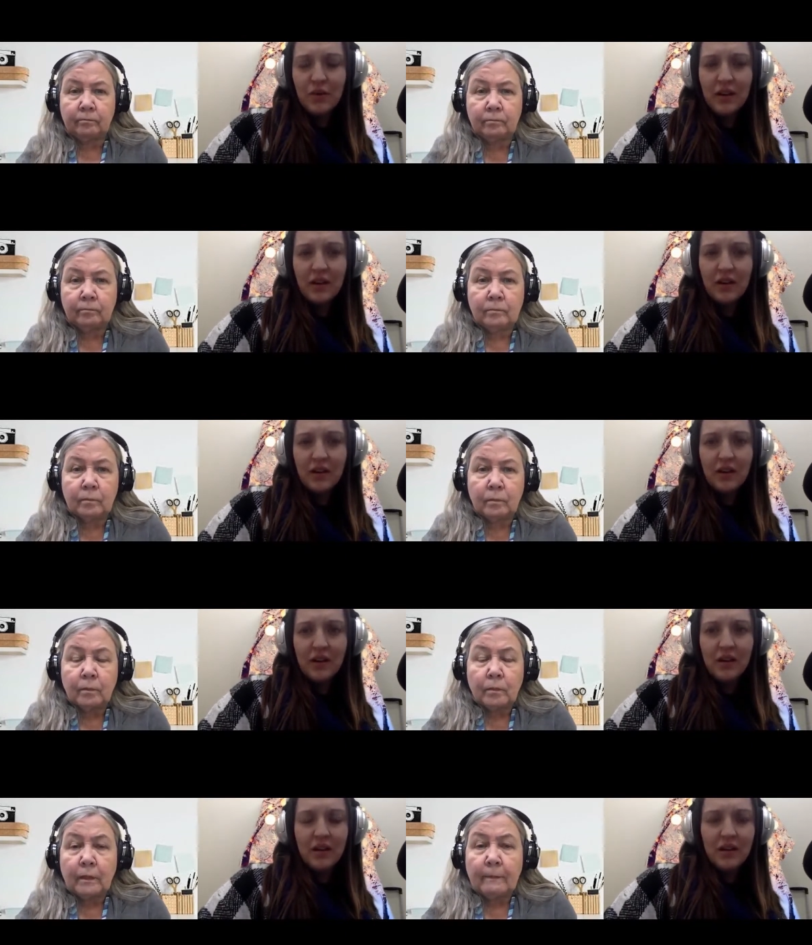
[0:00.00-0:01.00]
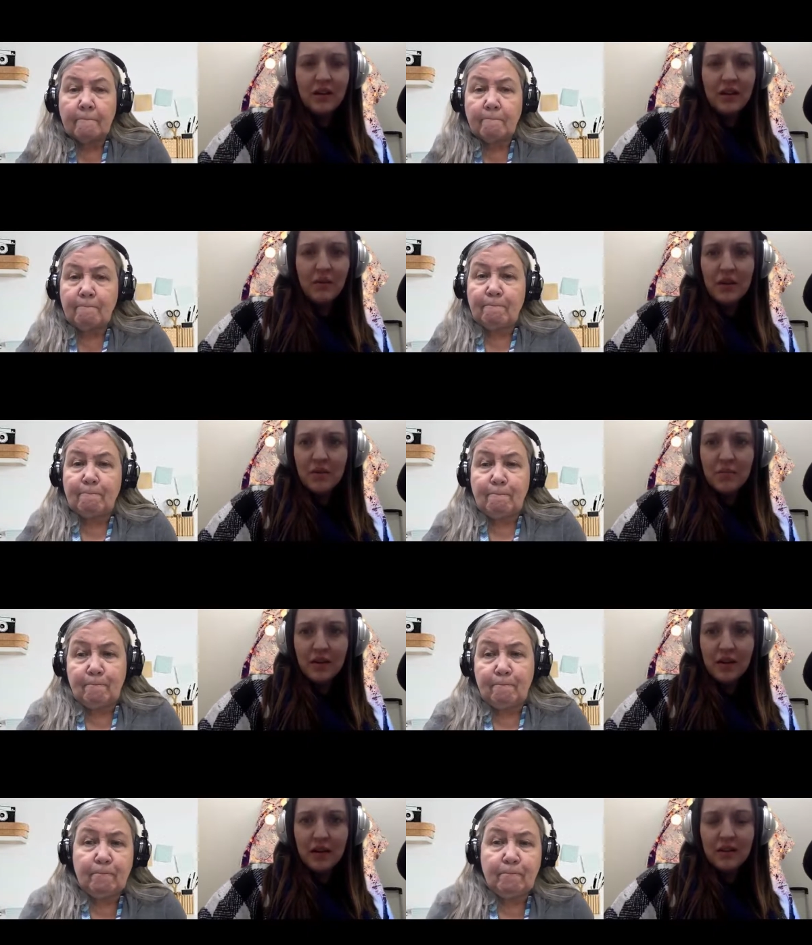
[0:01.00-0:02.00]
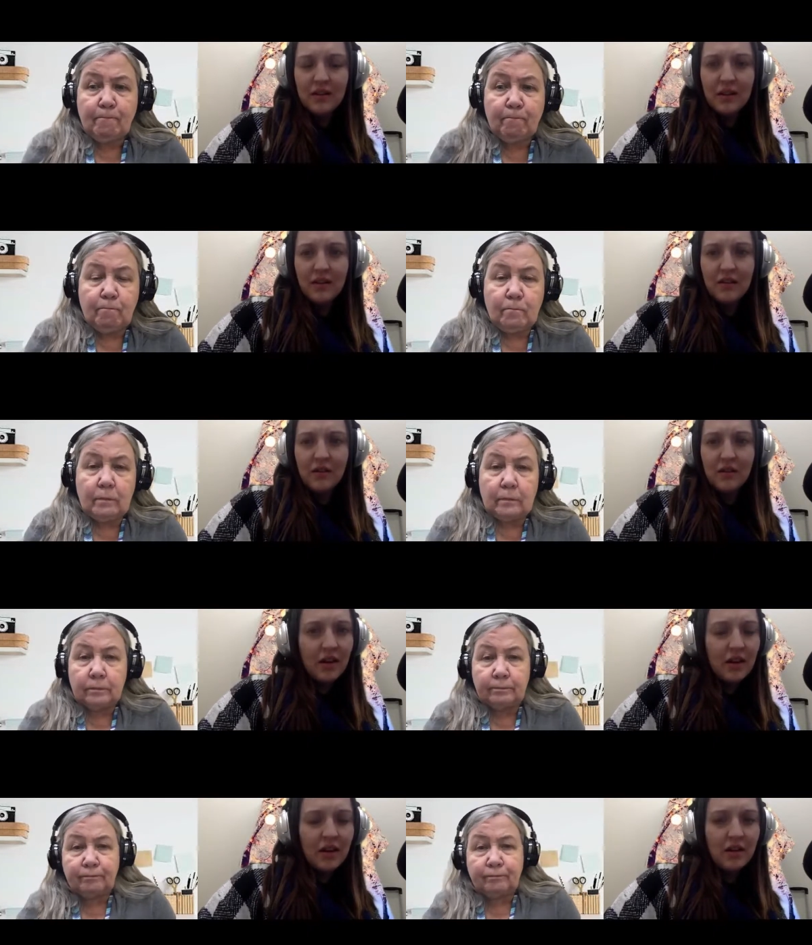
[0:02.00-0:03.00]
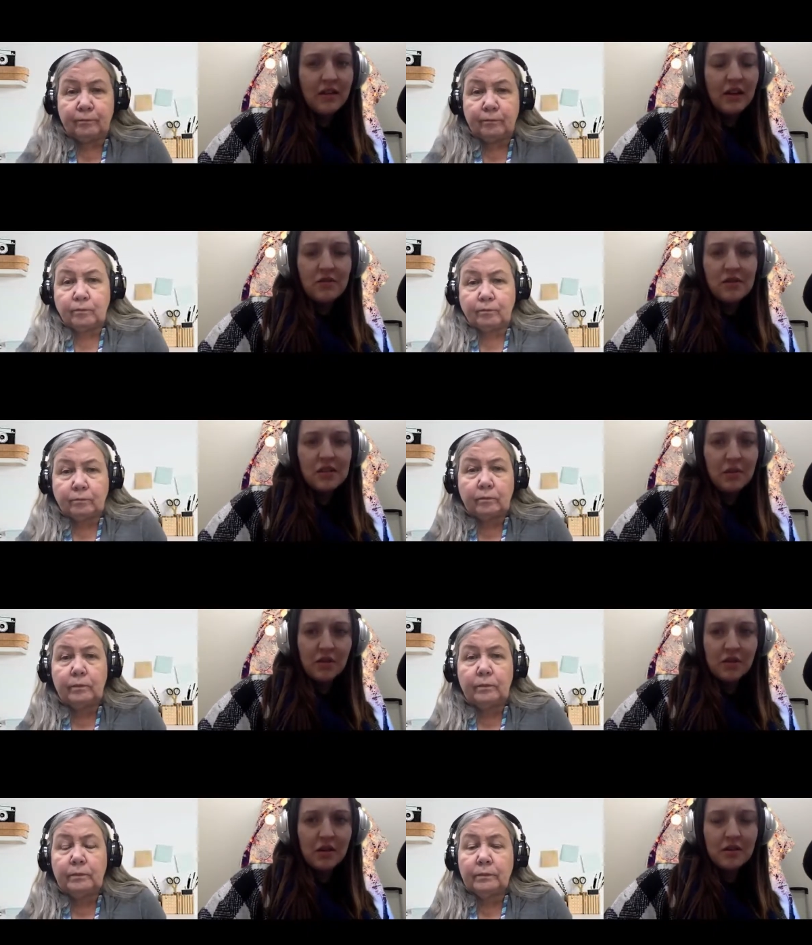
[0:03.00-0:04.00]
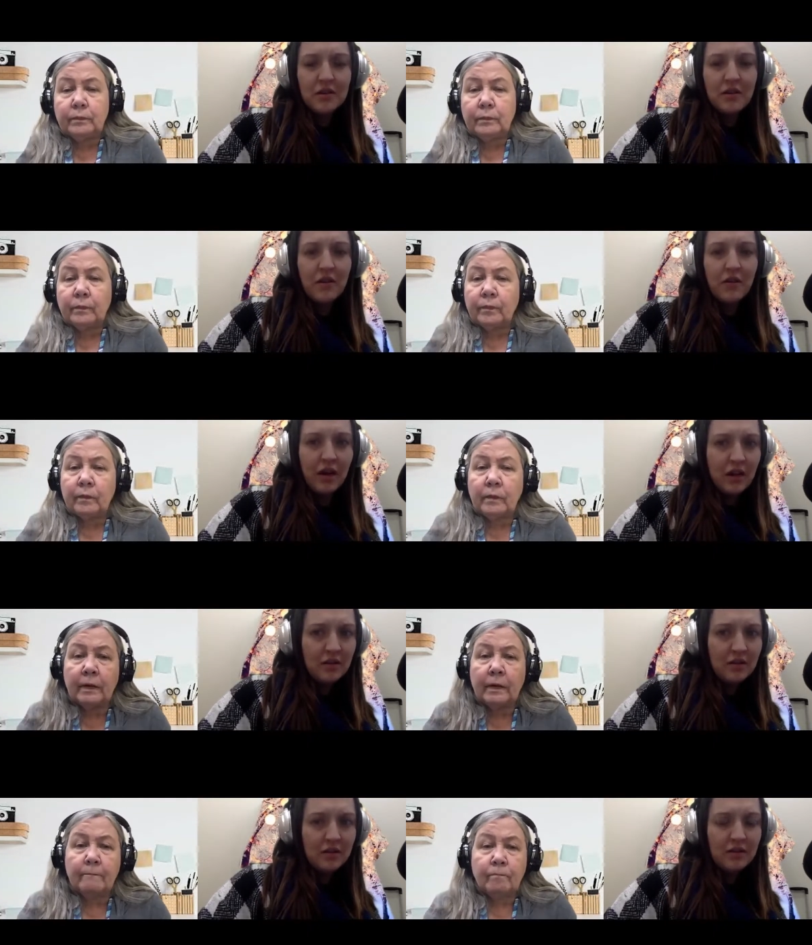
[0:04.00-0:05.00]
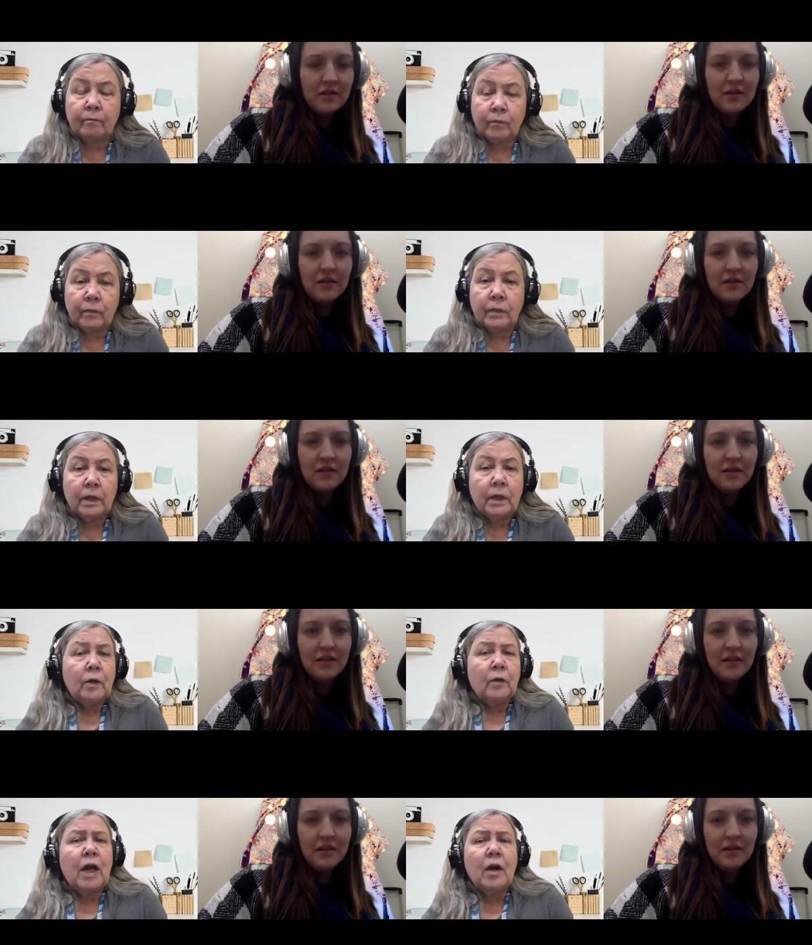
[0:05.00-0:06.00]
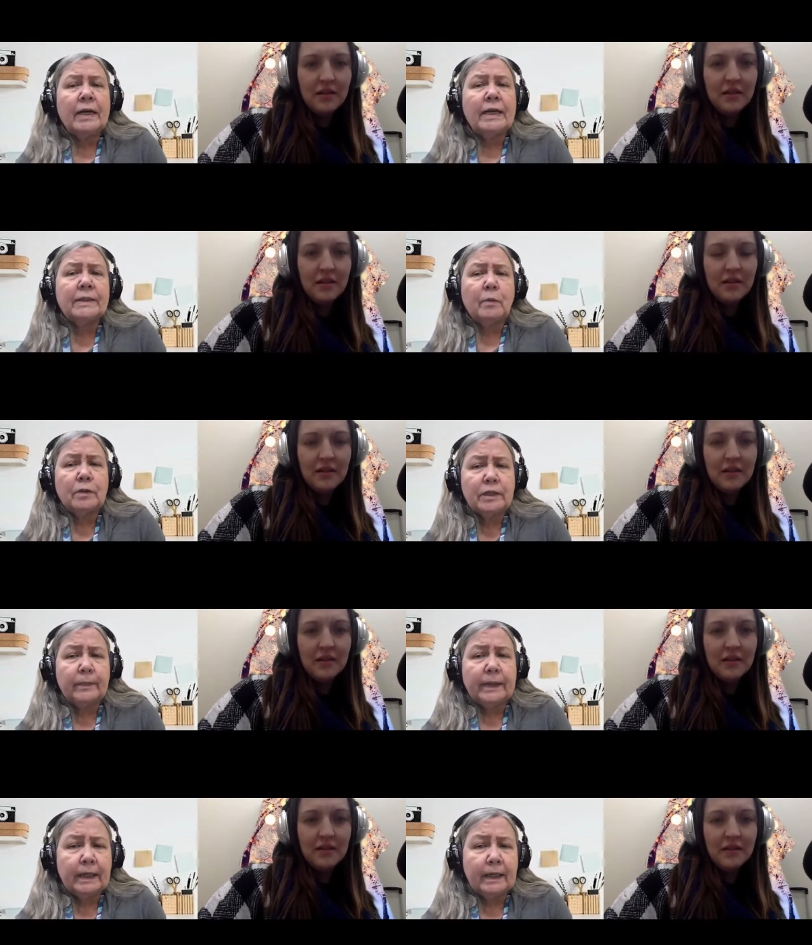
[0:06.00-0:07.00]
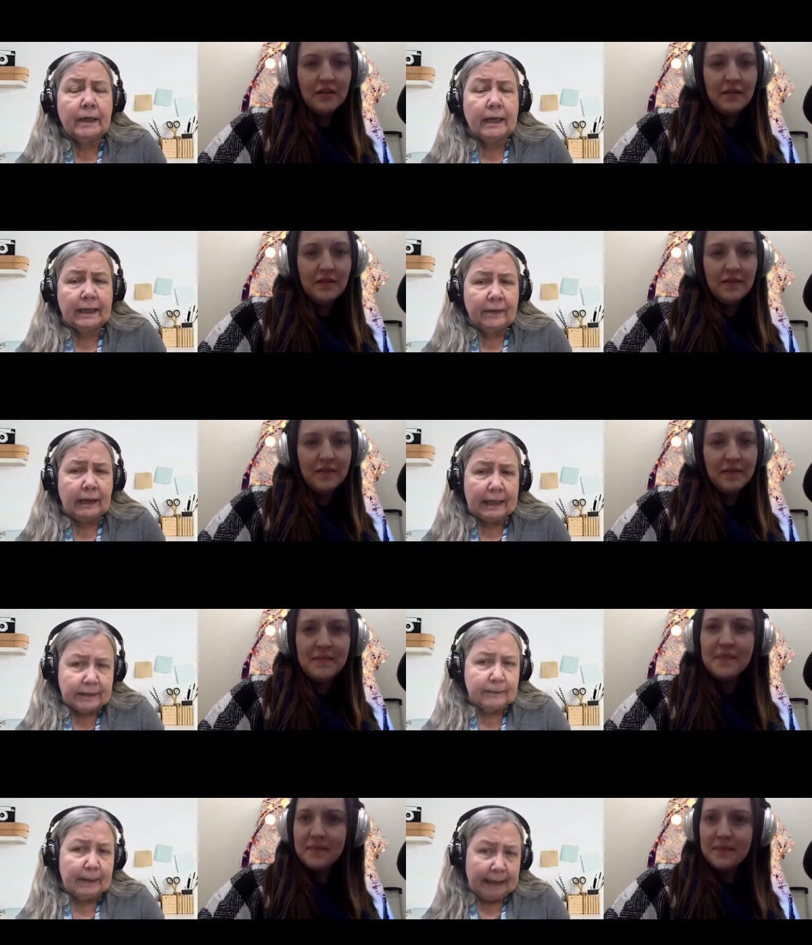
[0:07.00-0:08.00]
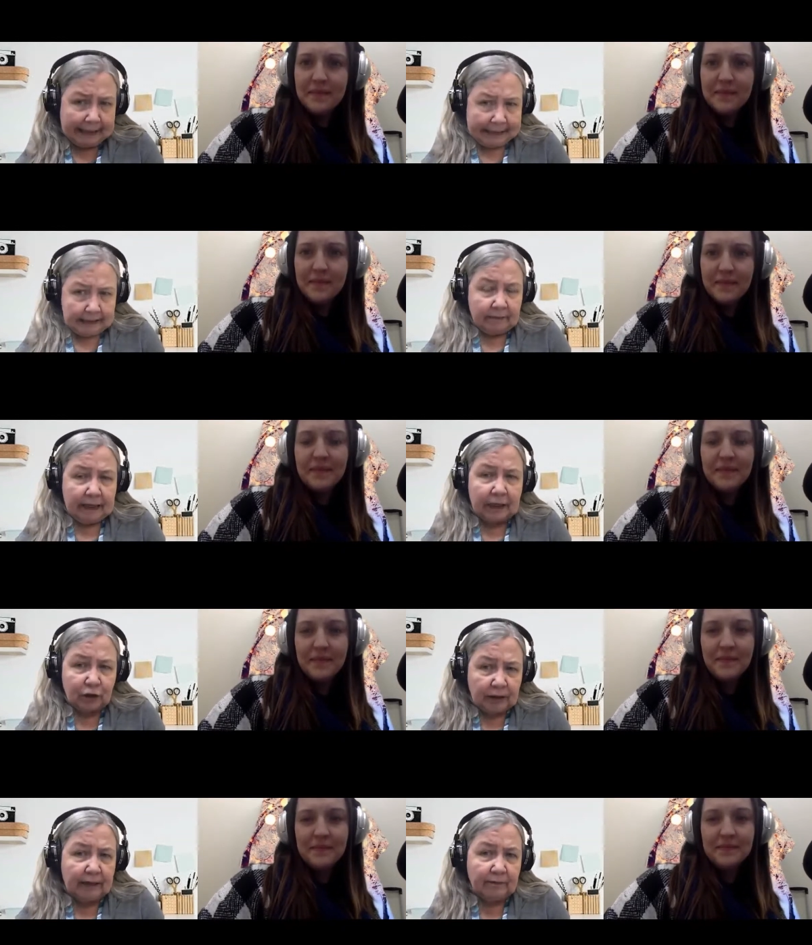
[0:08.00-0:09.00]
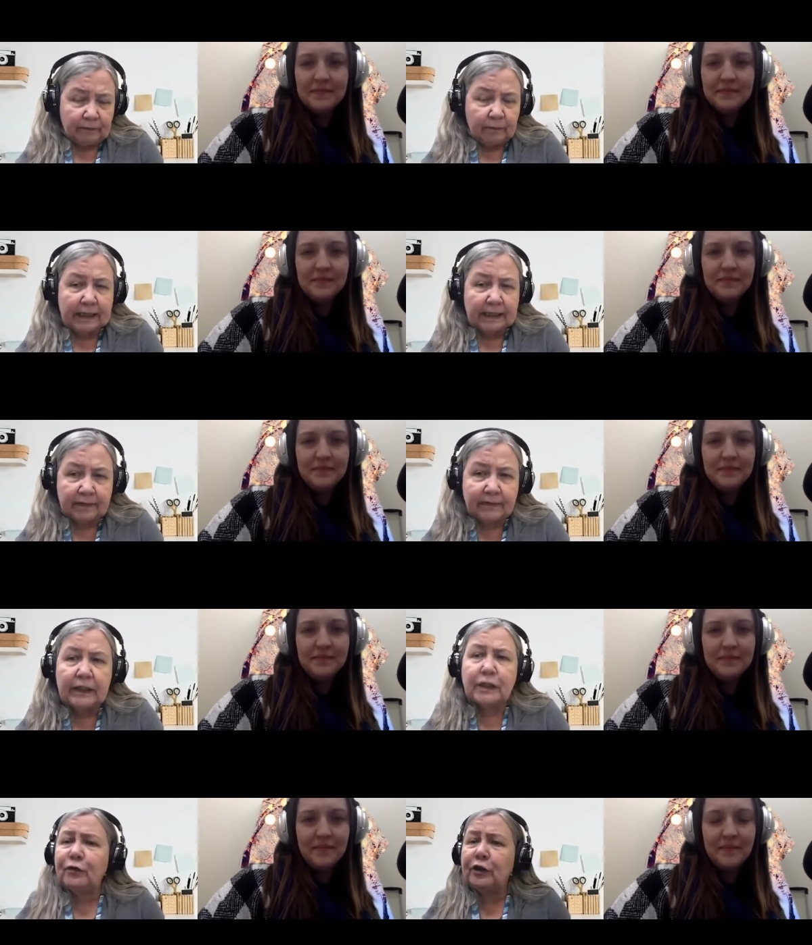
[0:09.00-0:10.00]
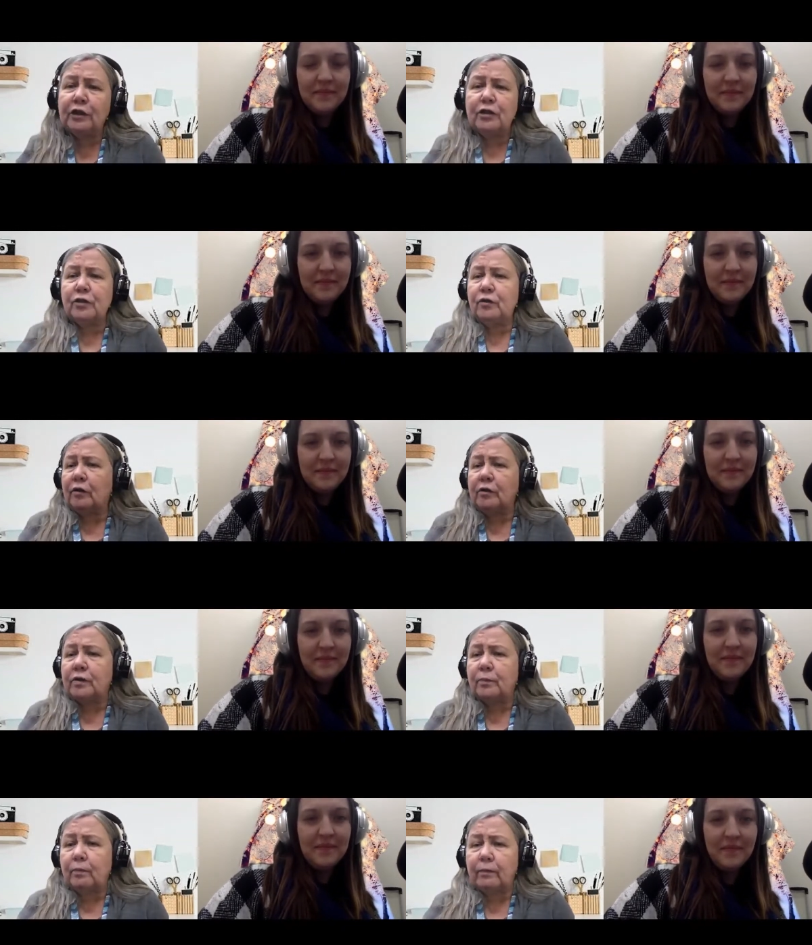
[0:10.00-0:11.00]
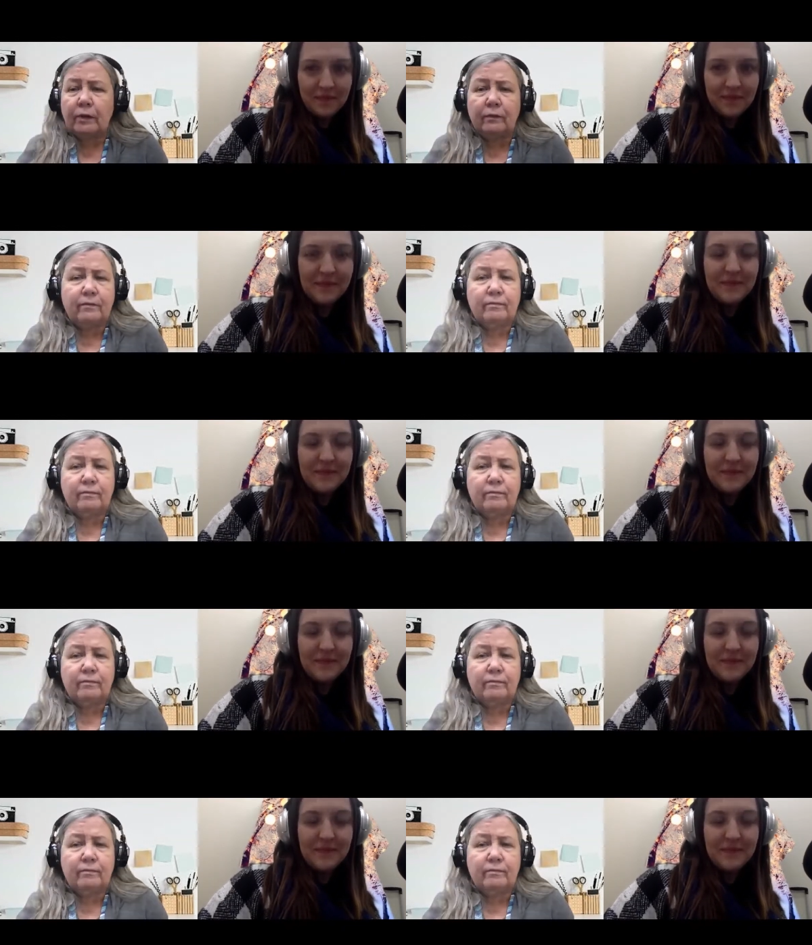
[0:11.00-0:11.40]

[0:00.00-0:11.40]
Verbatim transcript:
Speaker 1: where they read the book and and then they're done, and they use the smart charts and then they're done?
Speaker 2: No, it's supposed to be, and again, the lesson plan. They actually have activities for you to do. There's you know